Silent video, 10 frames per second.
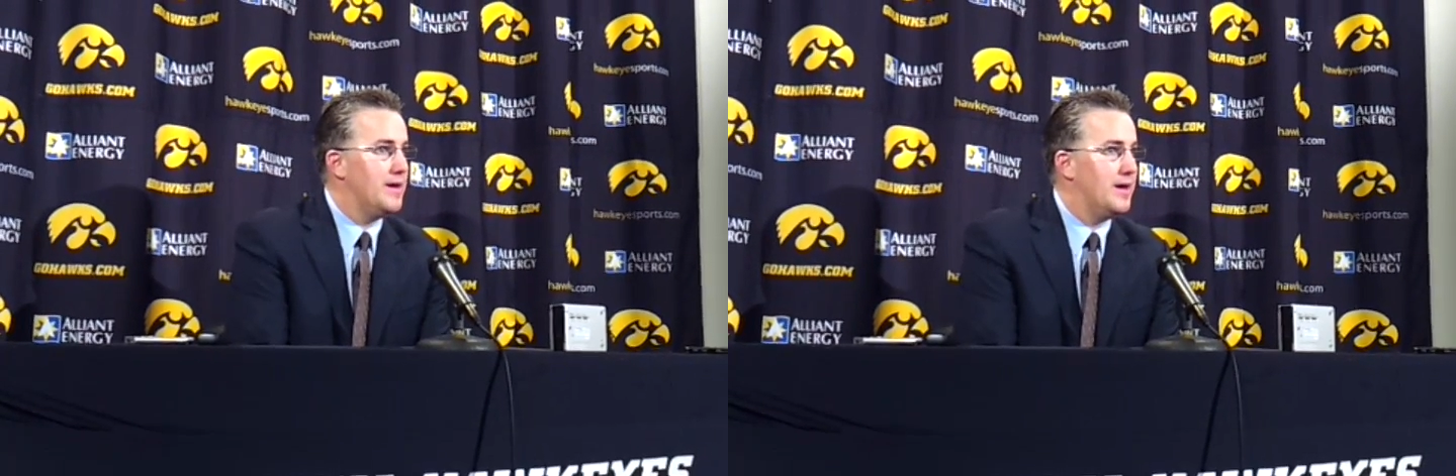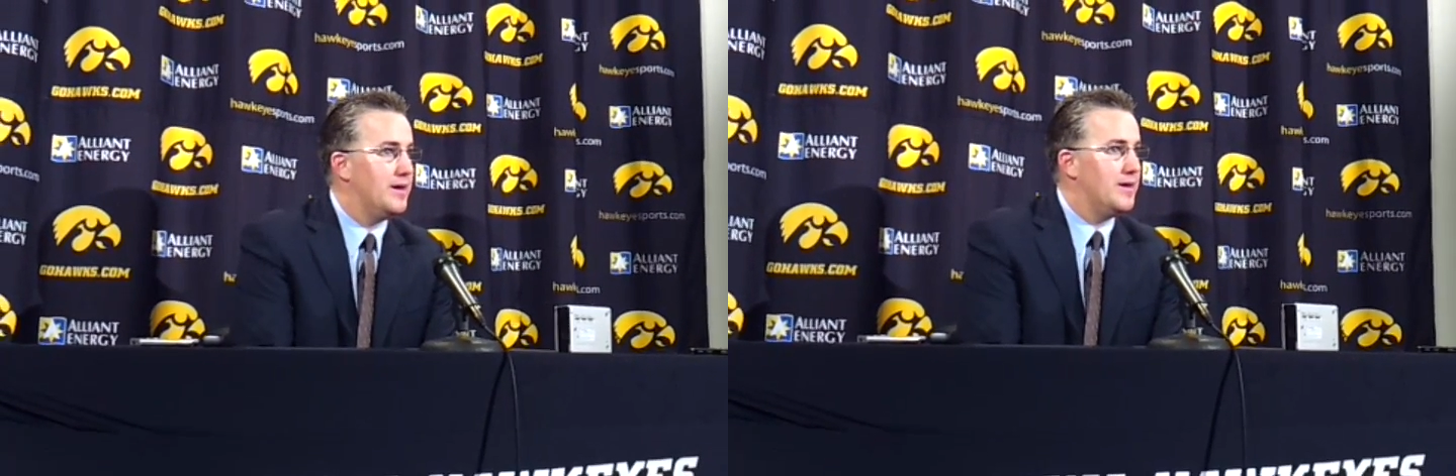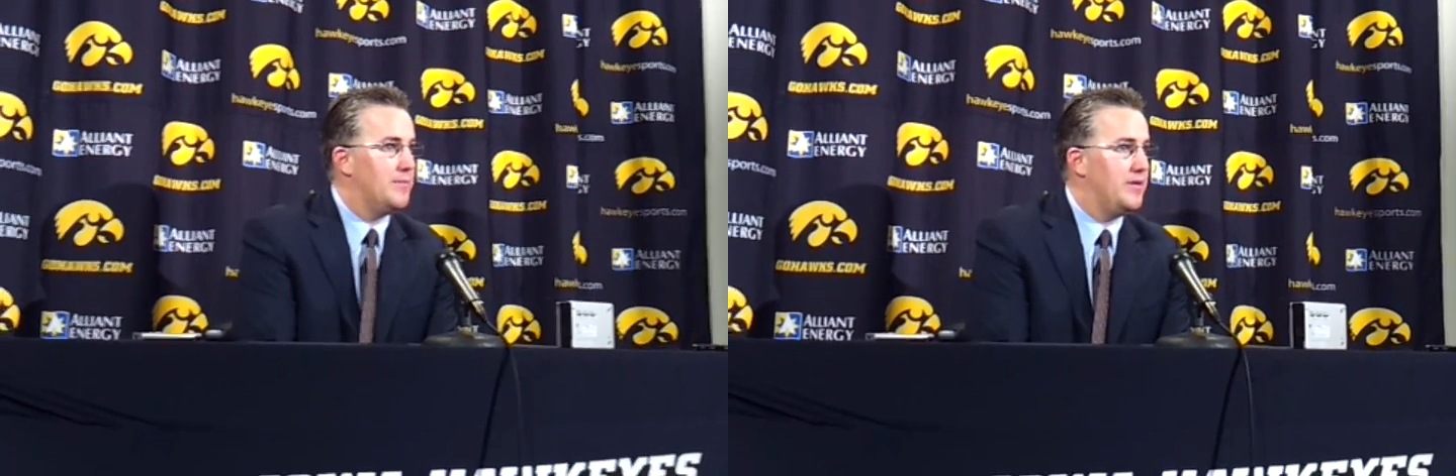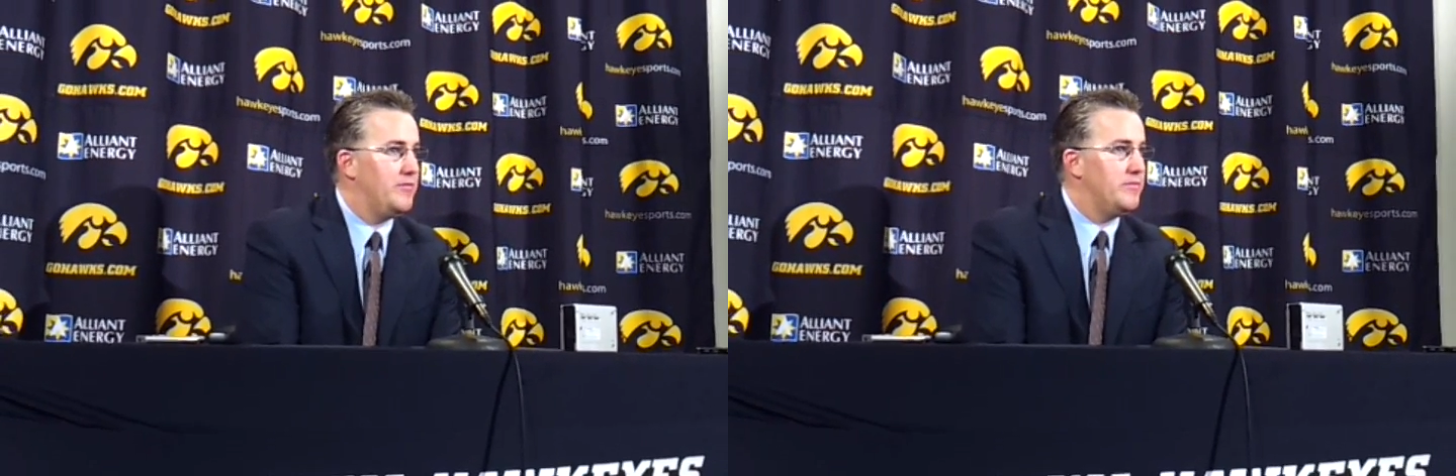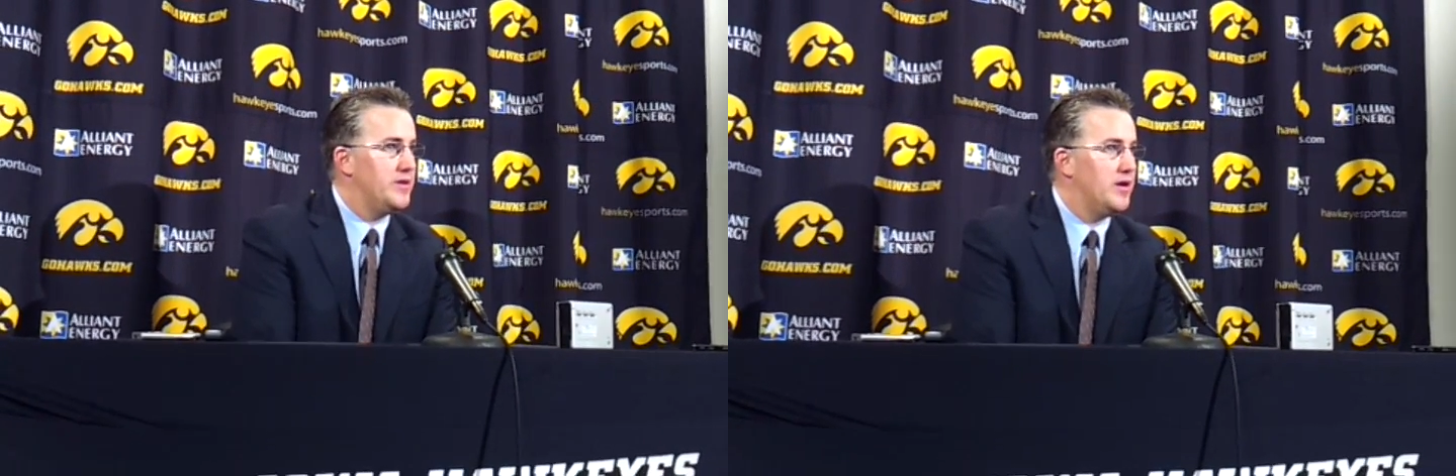and,
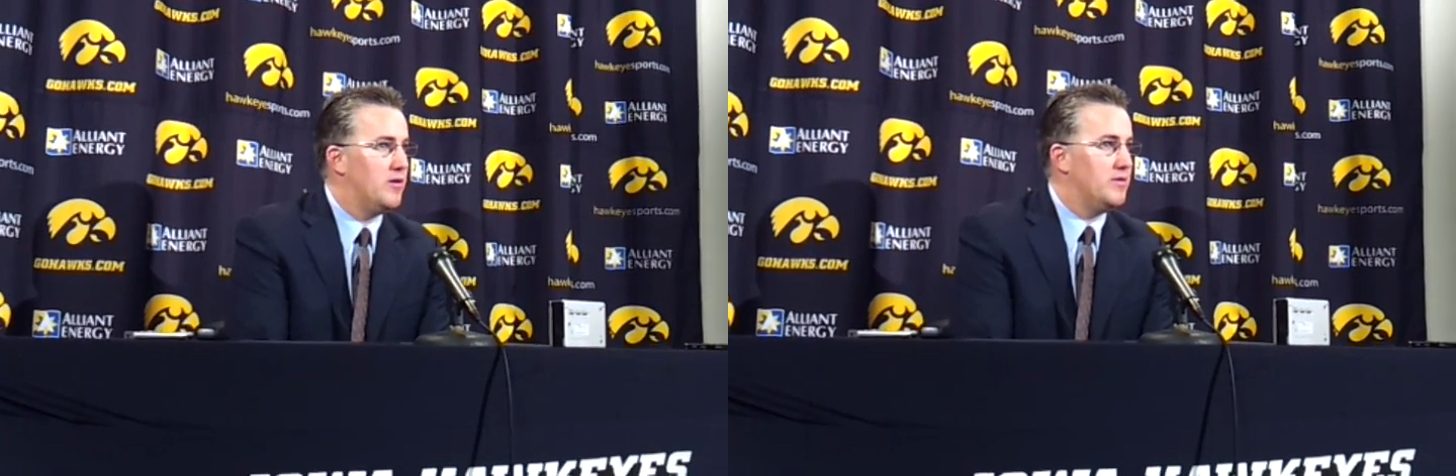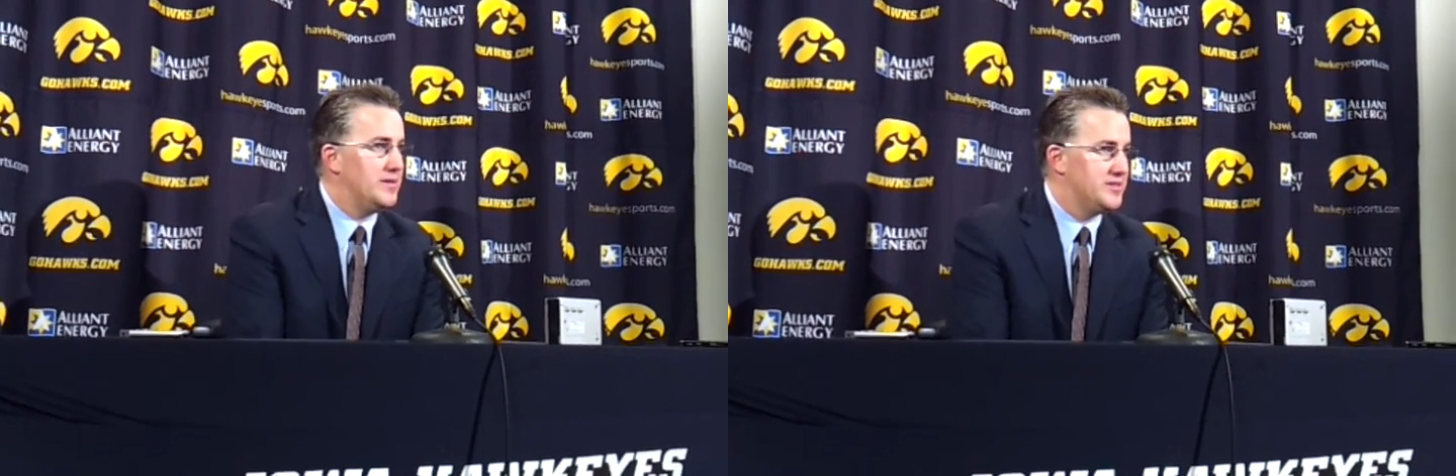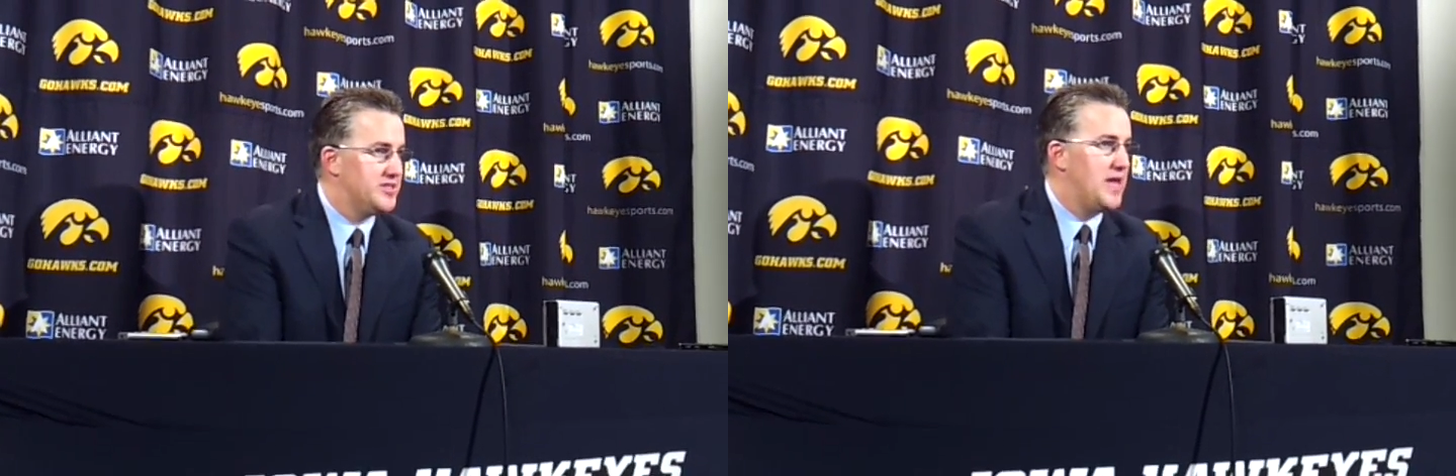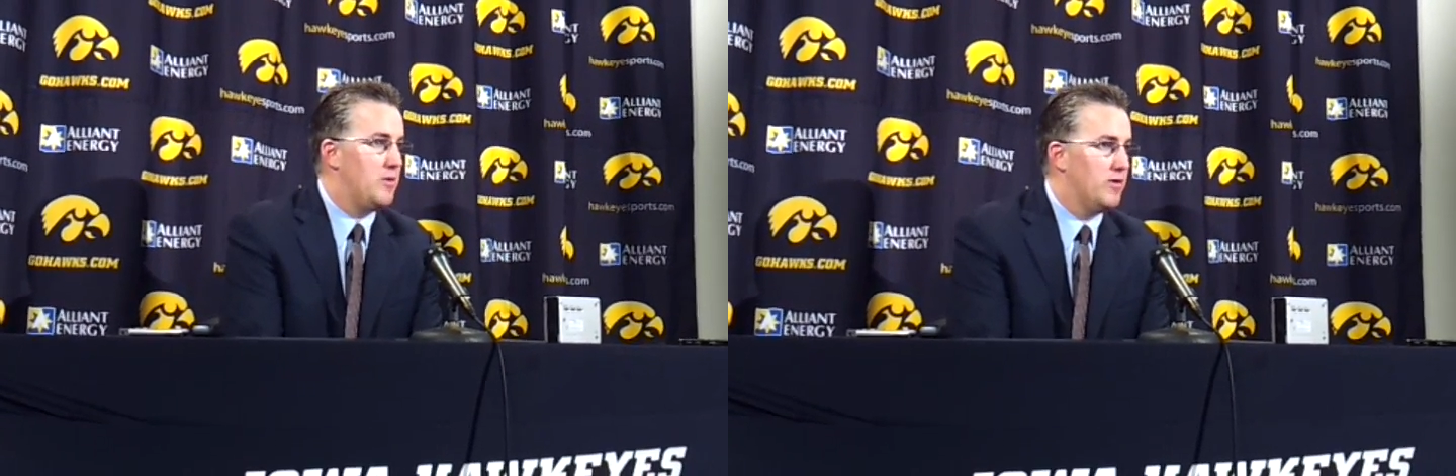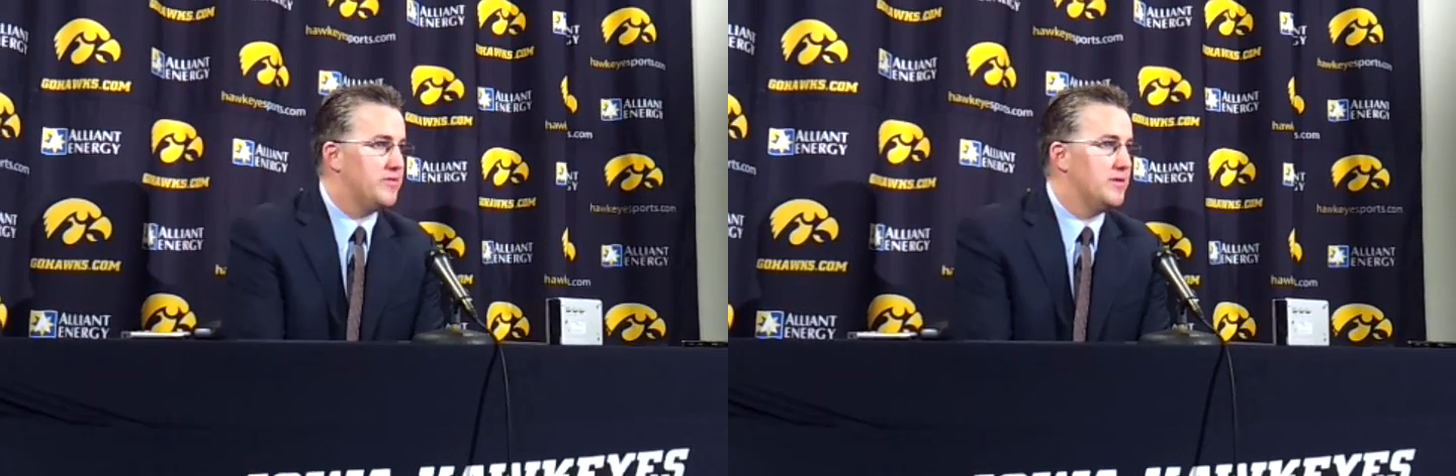you know, and stay
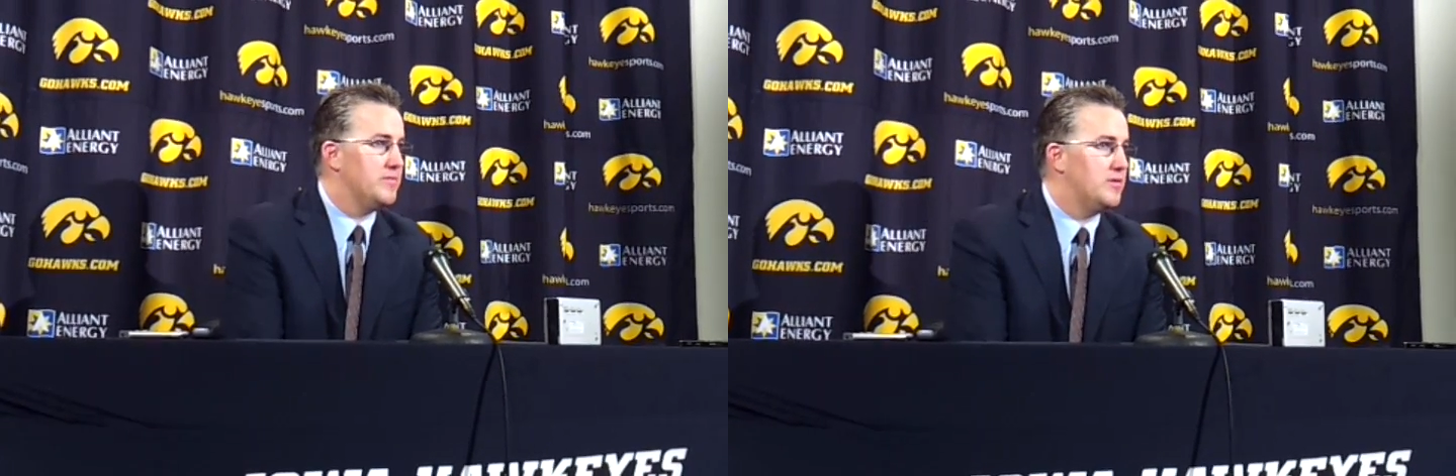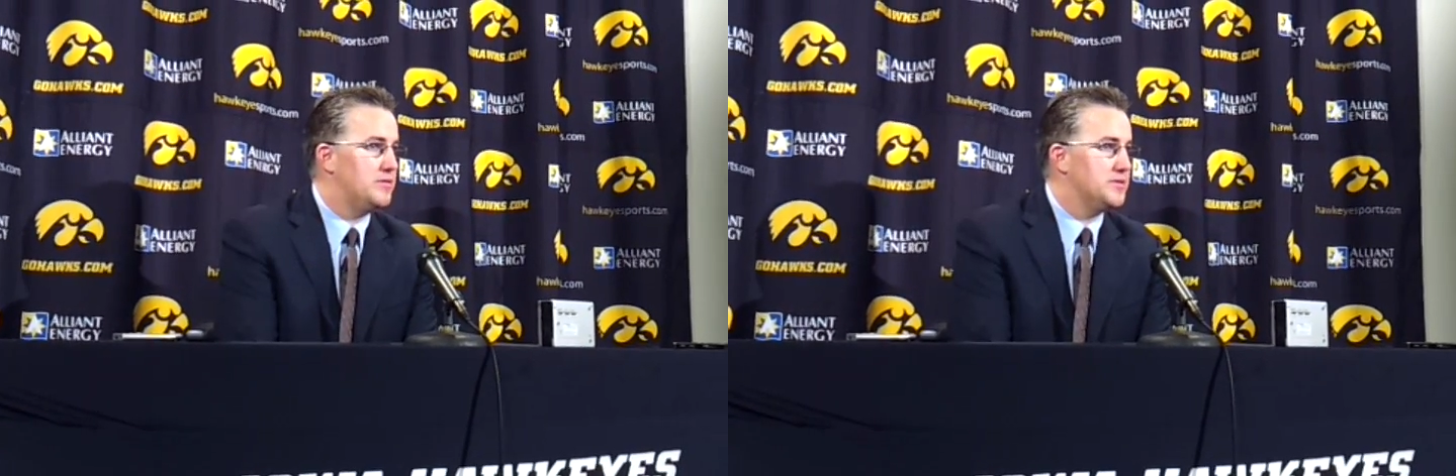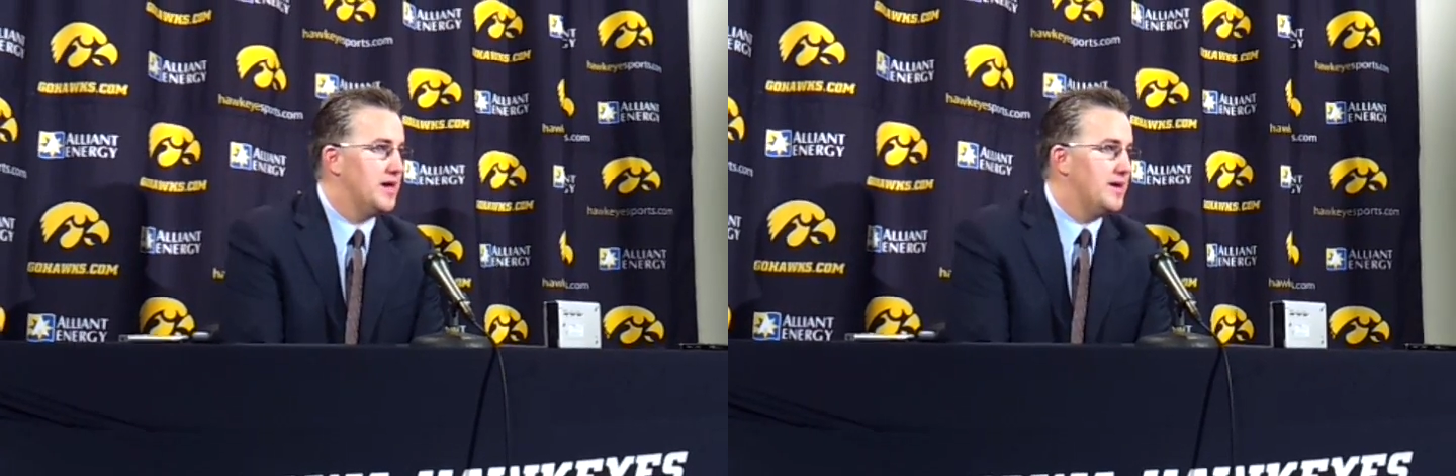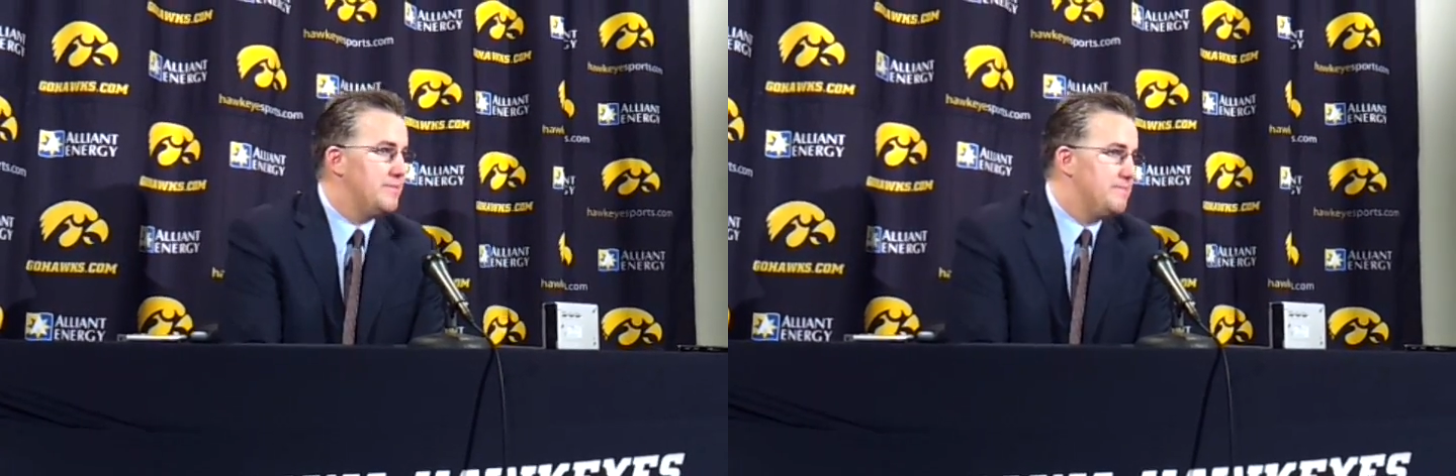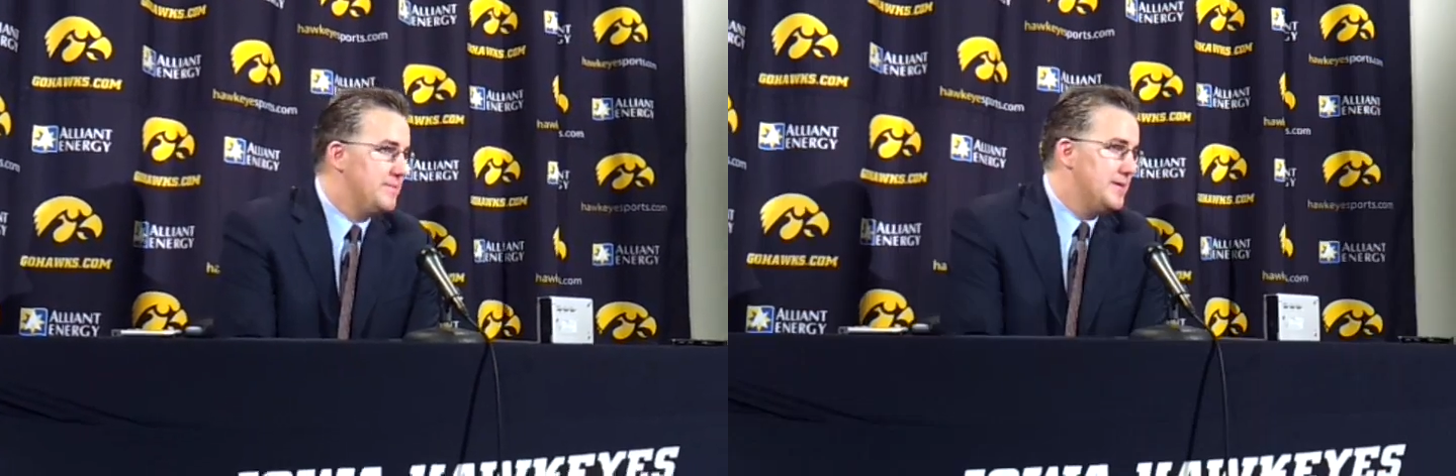with them the whole time,